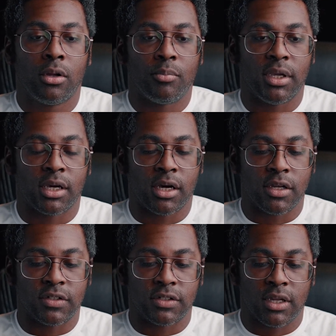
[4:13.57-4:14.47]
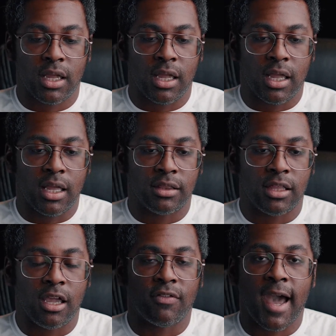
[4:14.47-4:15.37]
because
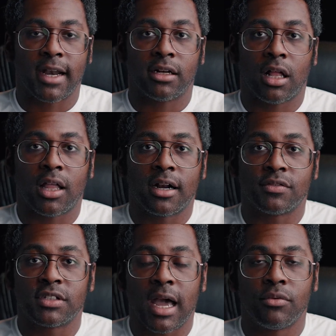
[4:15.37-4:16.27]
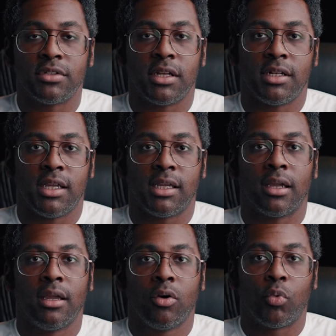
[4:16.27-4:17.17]
they've added a lot of sound deadening
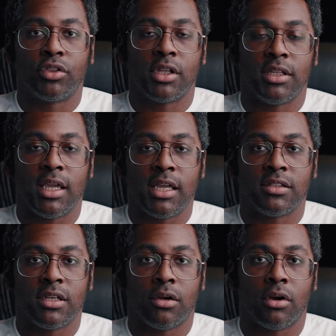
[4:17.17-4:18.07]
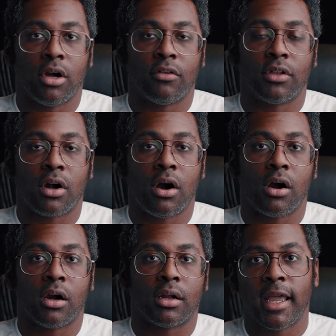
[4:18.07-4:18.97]
within the interior of the
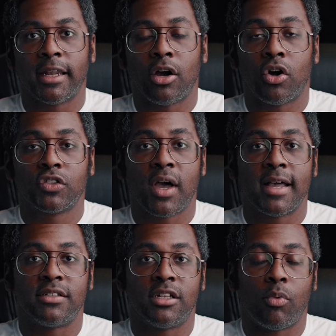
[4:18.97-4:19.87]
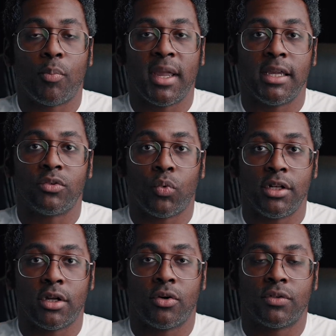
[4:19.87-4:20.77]
car, and it also has double paned
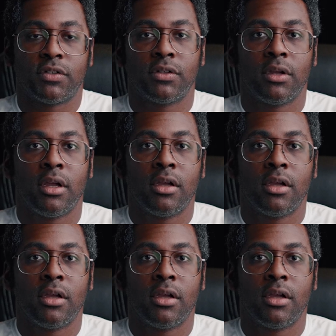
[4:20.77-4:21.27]
windows.